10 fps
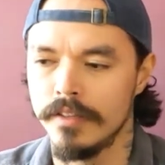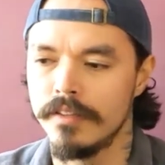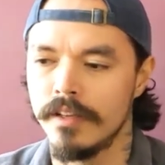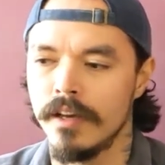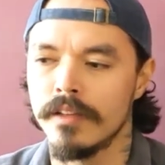
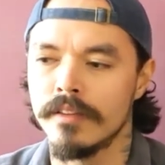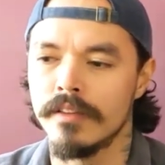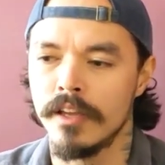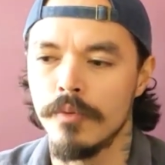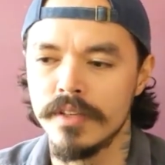is
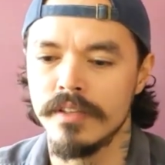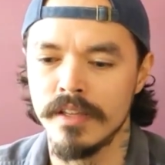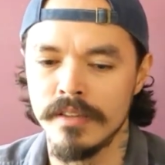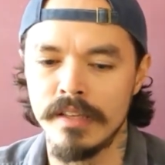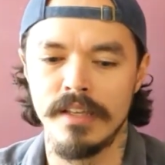that there is
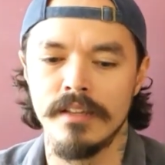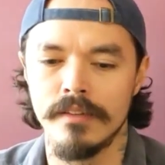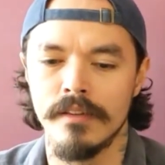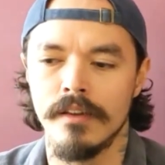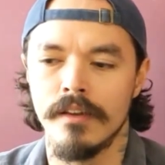a need
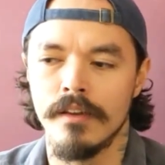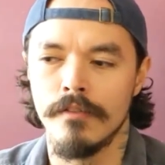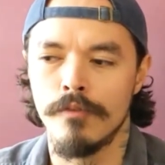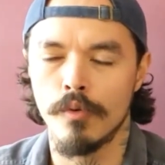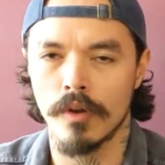
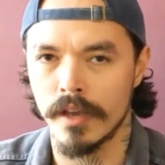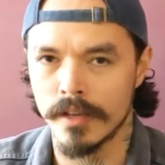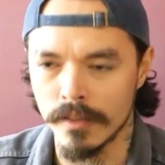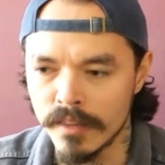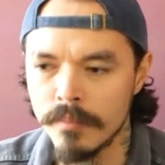for
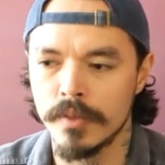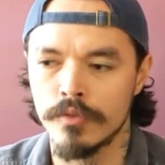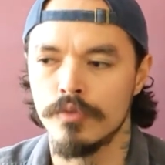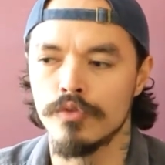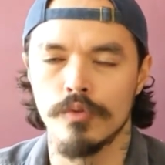like a limit
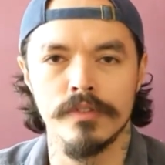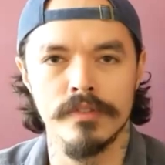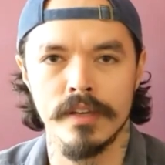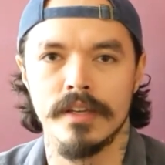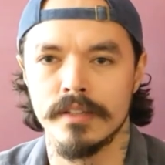to
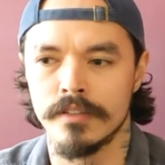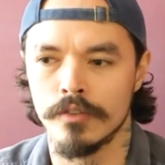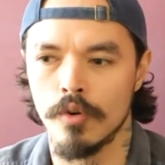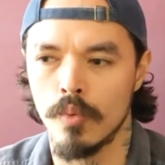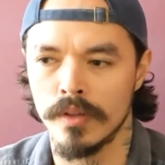certain things, you
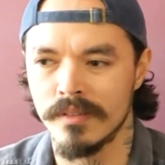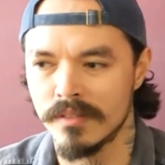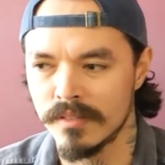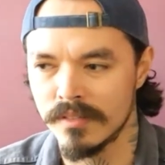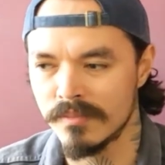know, when
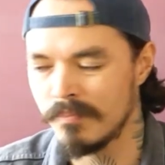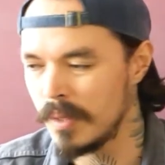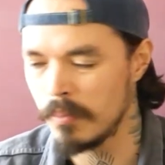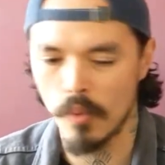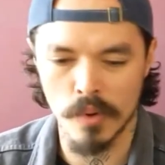
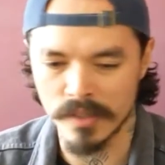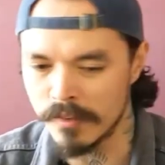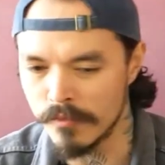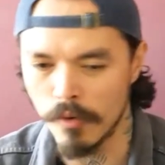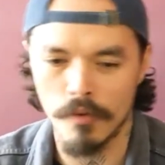people want to
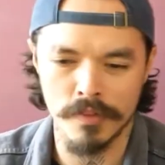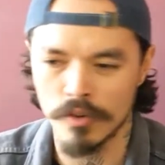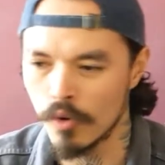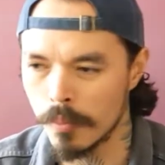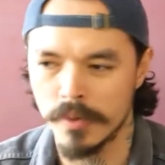involve and
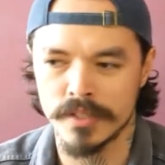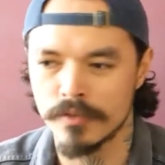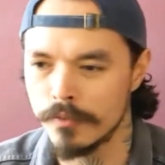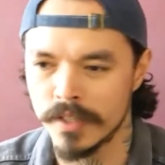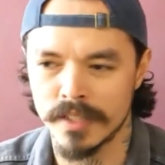incorporate
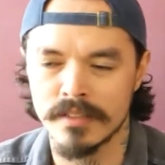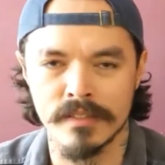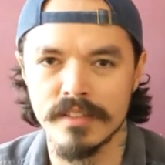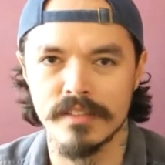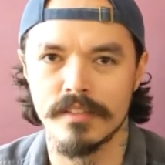stuff that
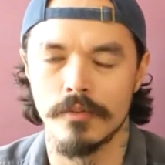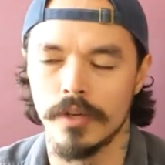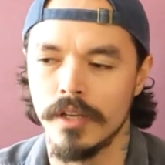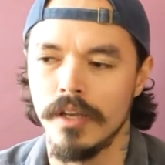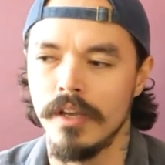isn't
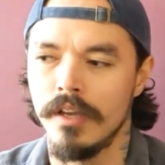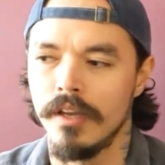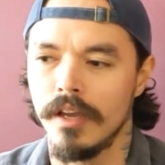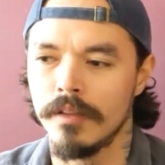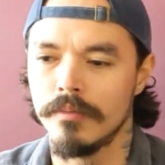necessary.
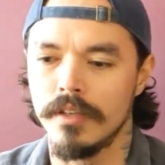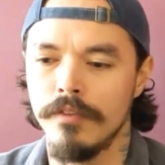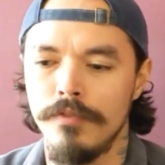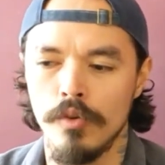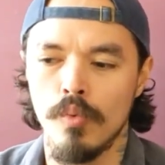And
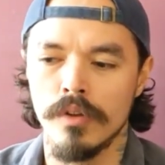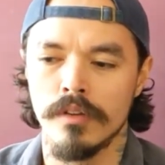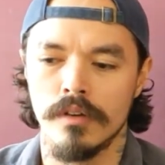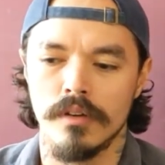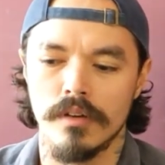if you want
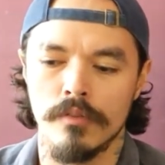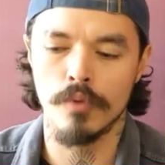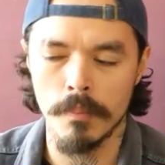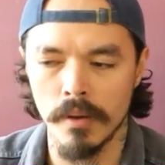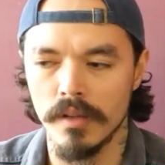to
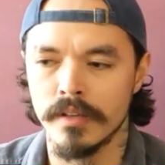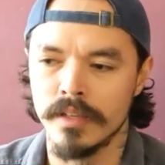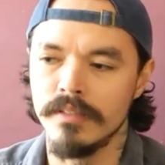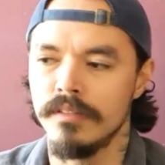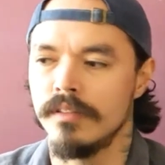rebel
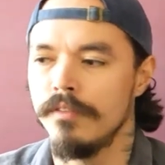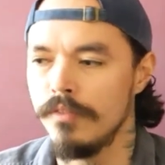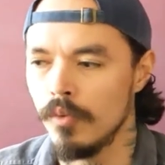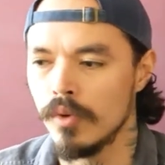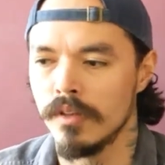against it,
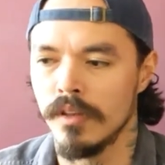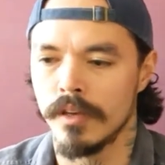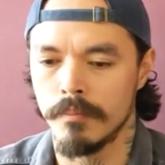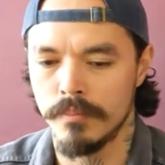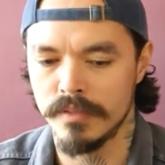if you want to
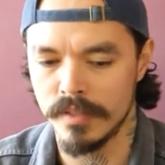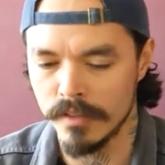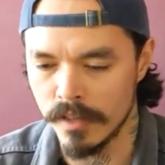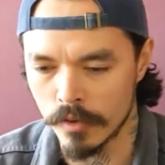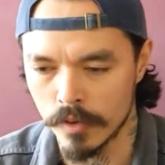like
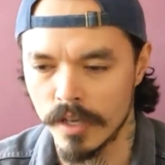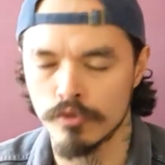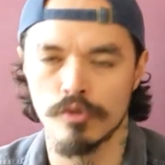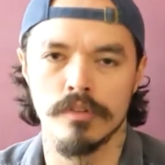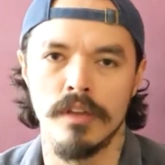say like, okay, I
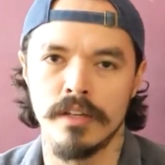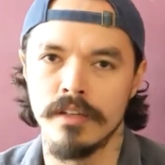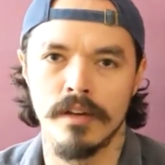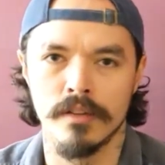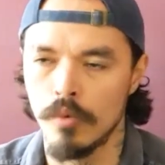draw the line
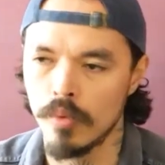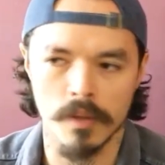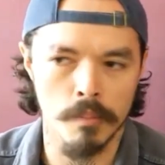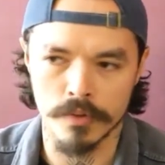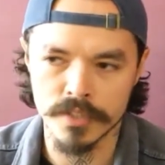here, I don't
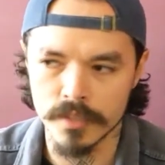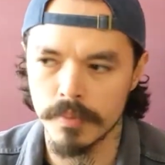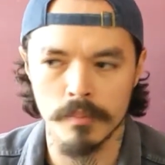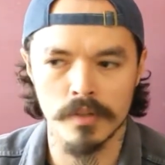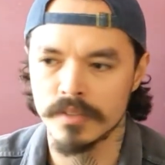want to
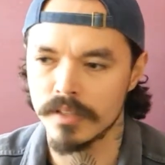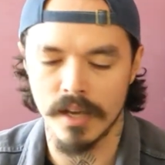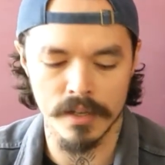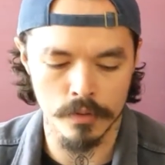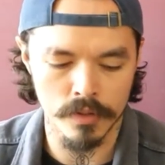participate because
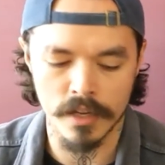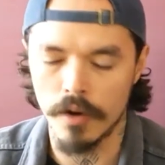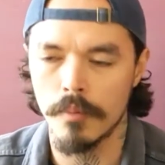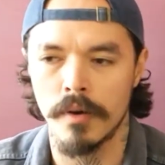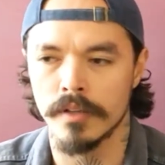I don't
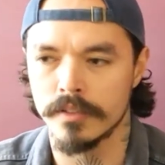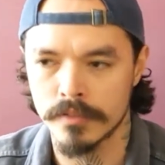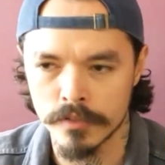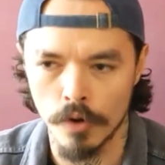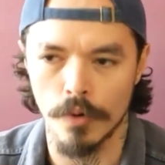care about
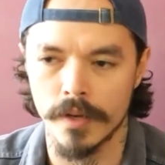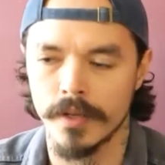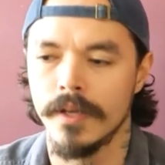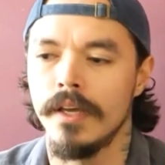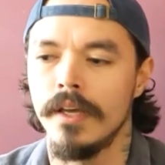it, sorry,
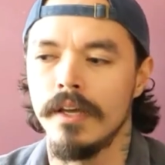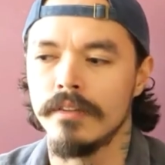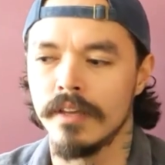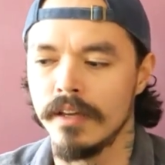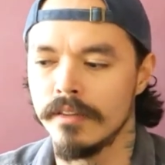
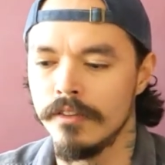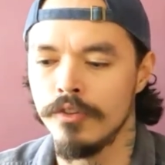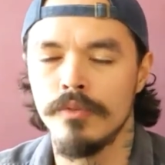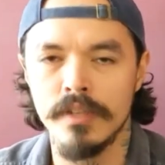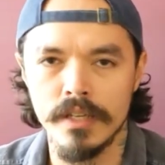then
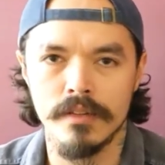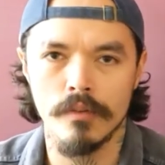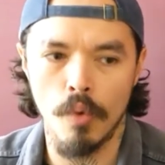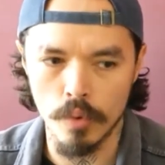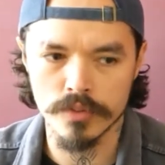you need
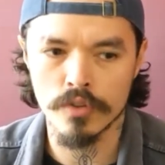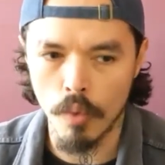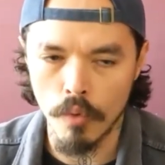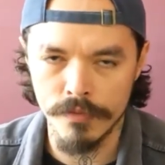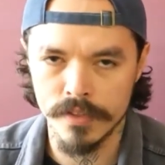old
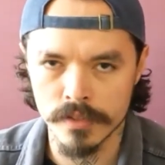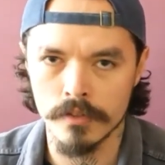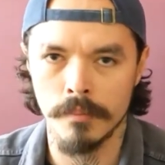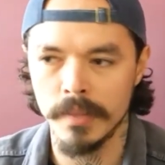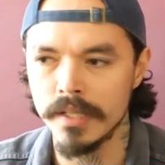school
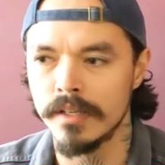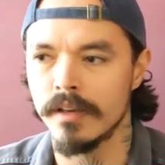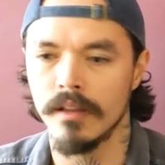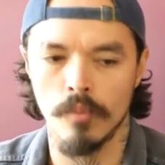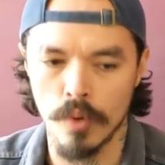physical
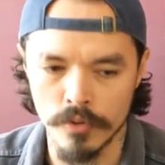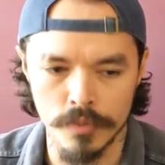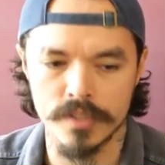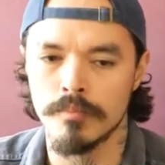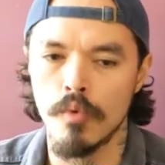media, whether
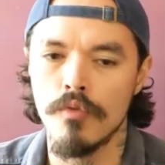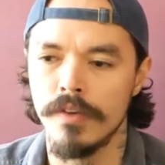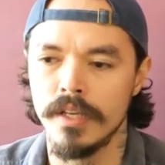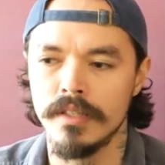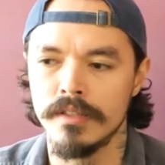it's
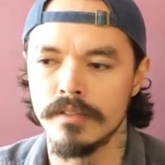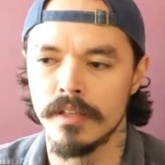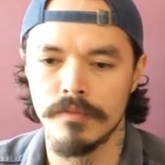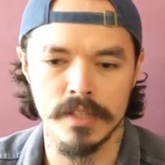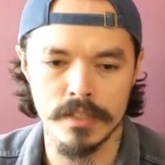movies,
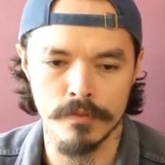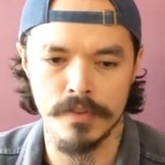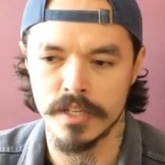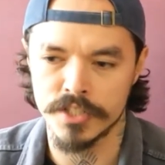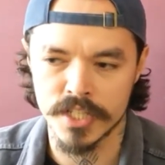DVDs or
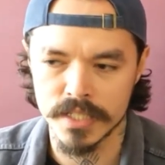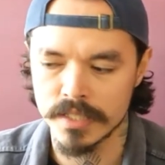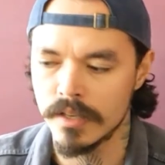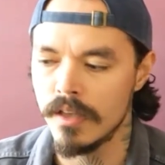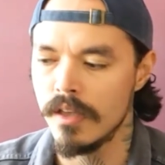
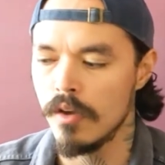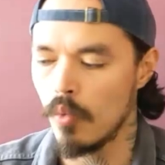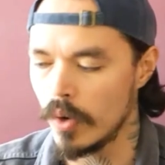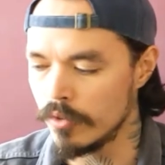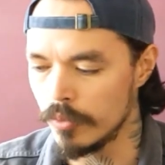VHS,
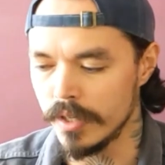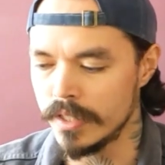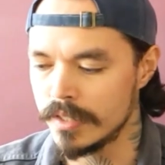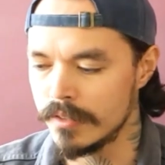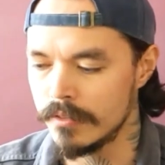whether
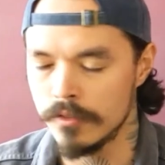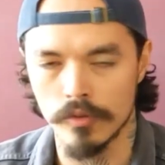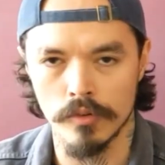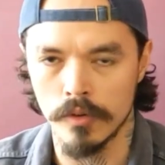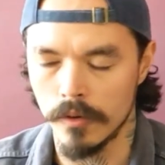it's, you
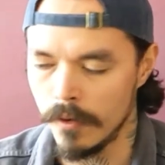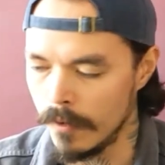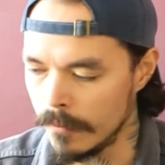know,